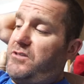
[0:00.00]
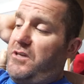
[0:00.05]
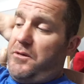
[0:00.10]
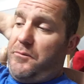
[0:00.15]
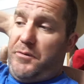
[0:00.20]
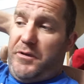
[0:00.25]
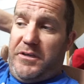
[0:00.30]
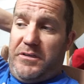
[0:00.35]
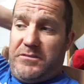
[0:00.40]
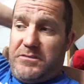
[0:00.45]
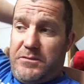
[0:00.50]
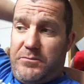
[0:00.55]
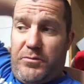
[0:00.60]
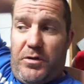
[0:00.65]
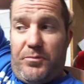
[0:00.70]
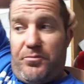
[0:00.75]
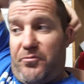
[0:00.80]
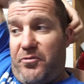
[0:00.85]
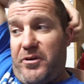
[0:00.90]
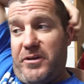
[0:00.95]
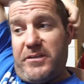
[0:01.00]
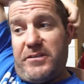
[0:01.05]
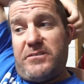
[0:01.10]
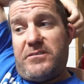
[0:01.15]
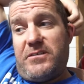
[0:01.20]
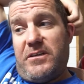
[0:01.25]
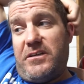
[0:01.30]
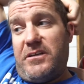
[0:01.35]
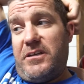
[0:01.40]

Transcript: going to be some upgrades I